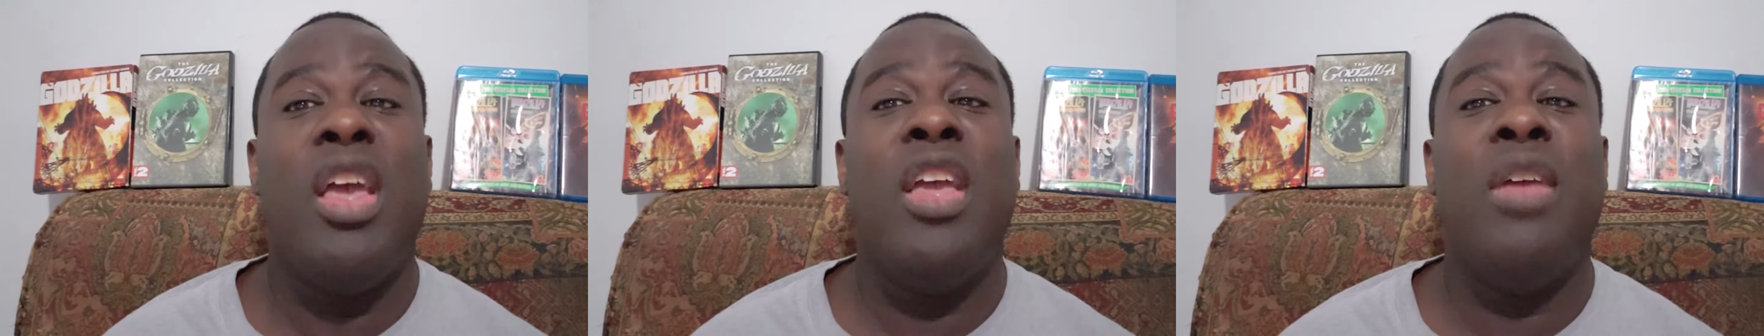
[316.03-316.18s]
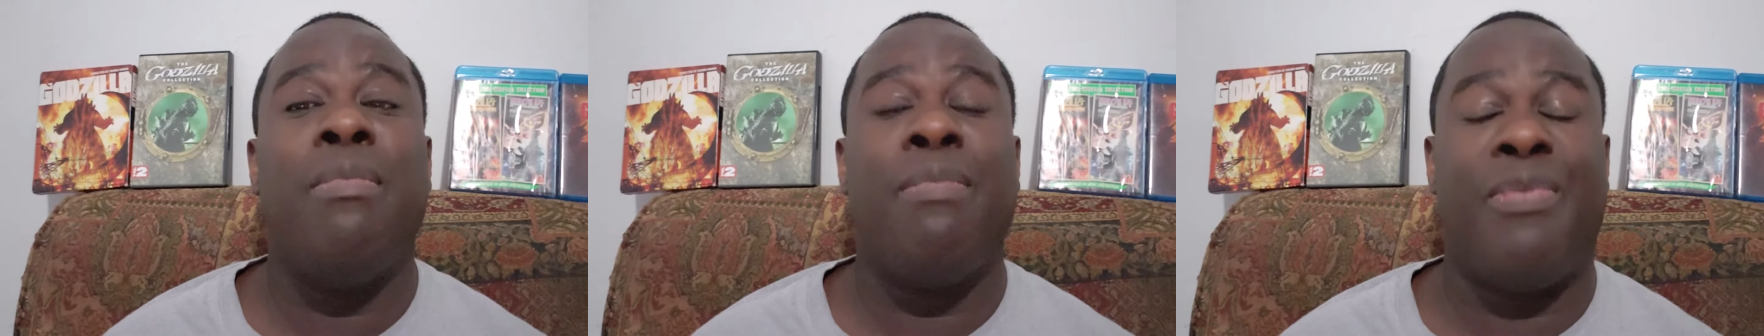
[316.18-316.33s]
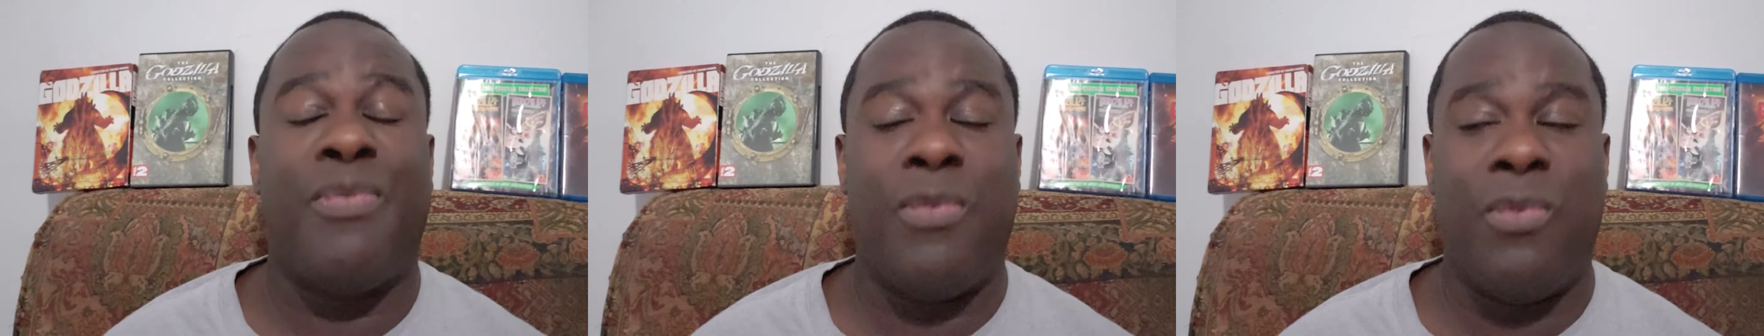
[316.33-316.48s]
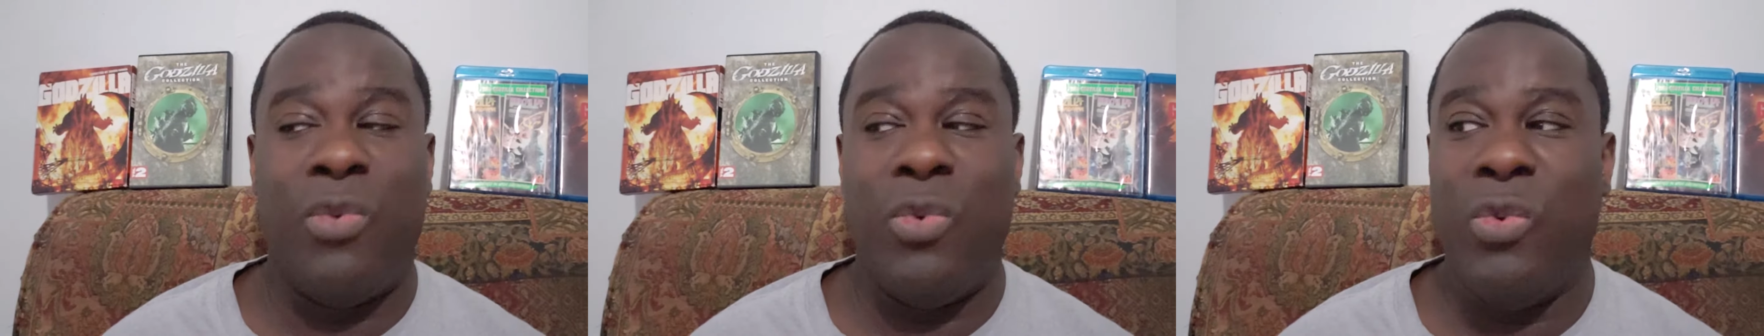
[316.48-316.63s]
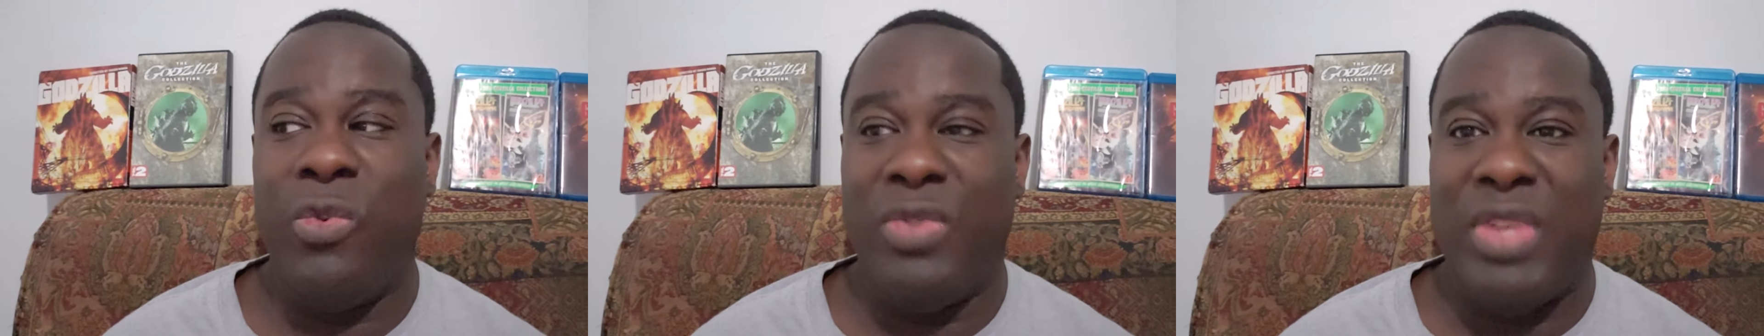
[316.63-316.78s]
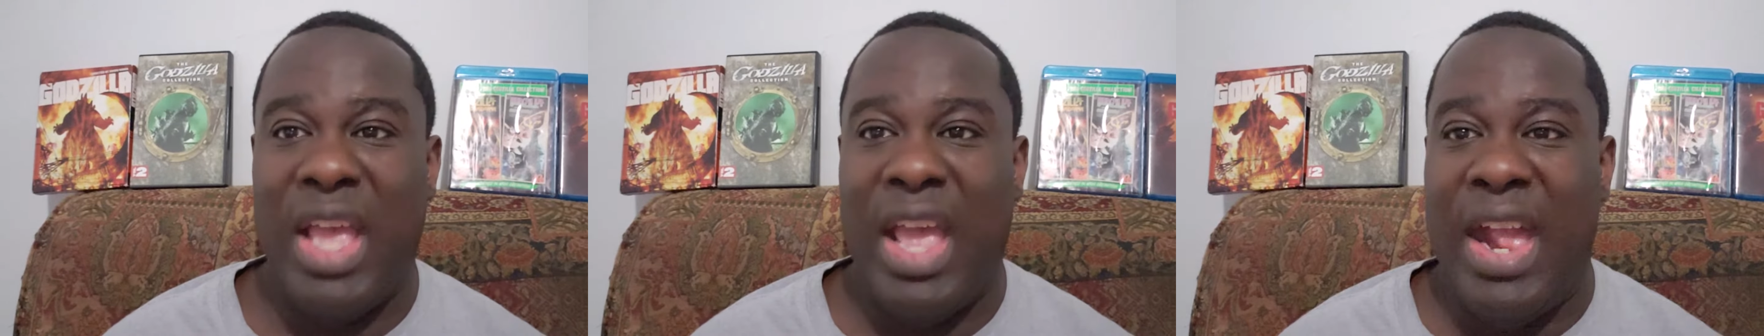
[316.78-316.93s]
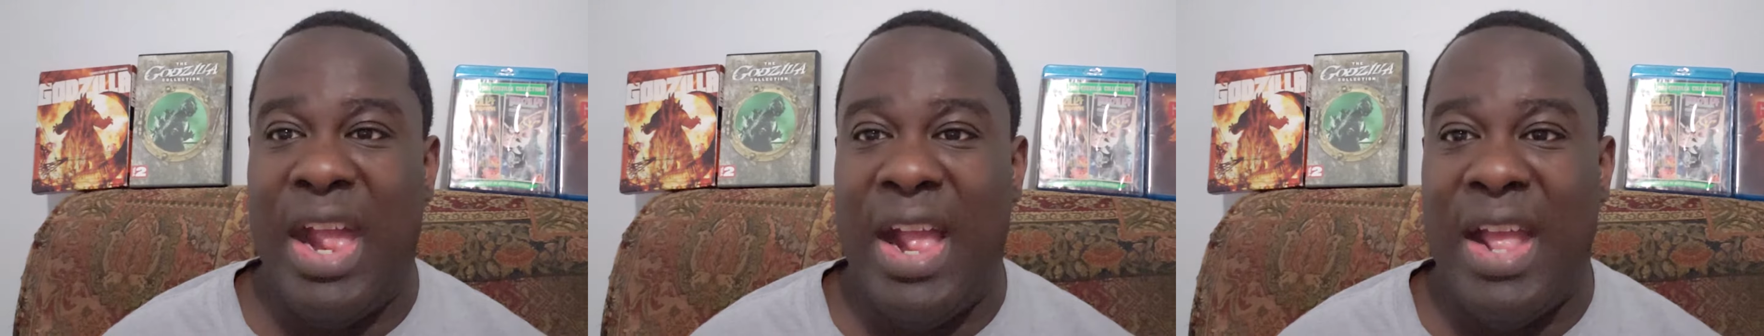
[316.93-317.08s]

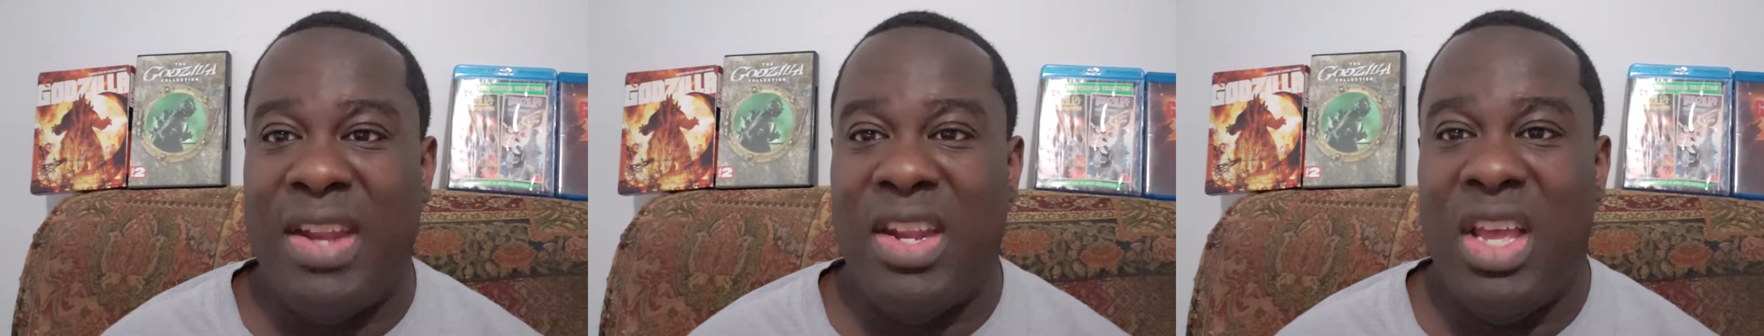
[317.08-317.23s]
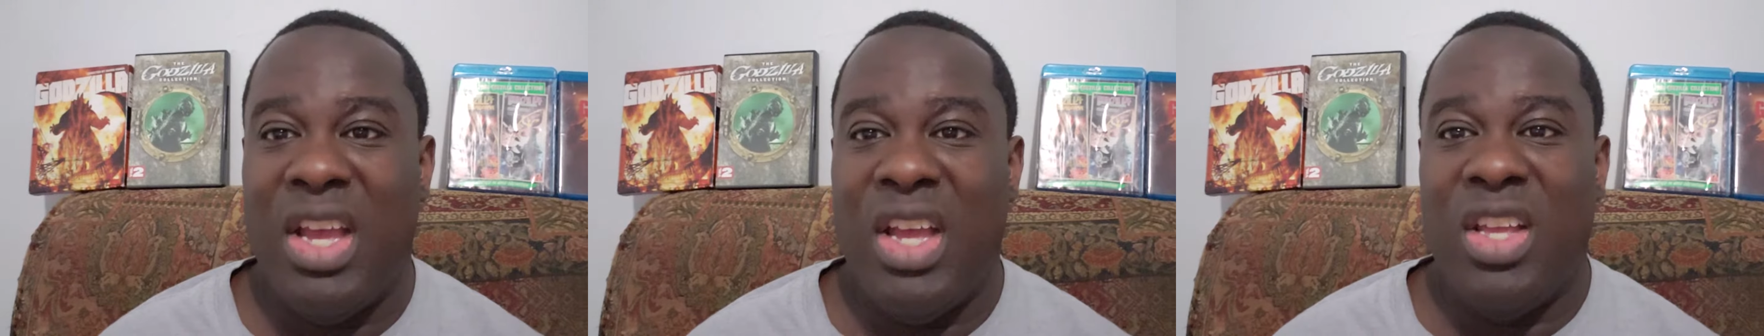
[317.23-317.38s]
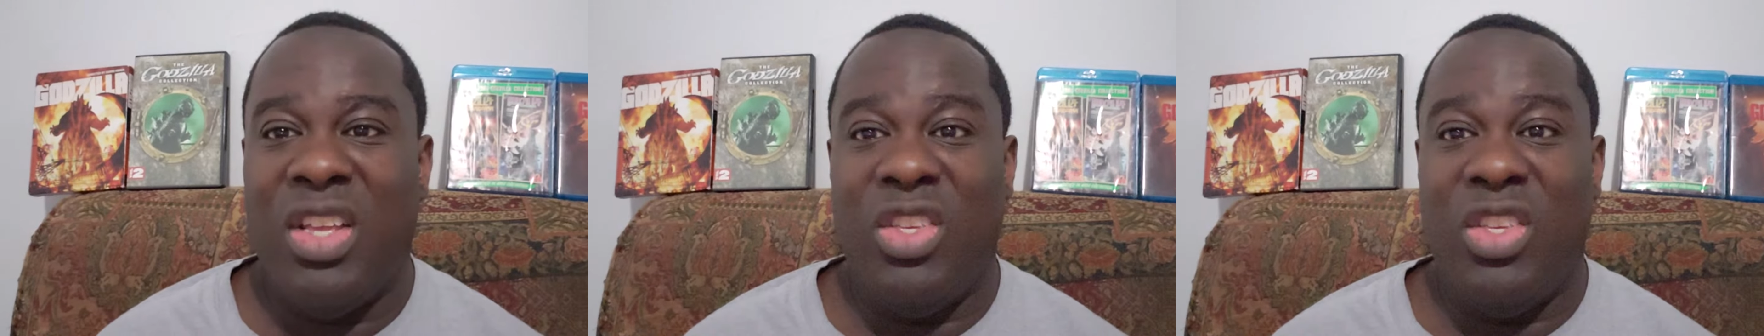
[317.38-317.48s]
improved and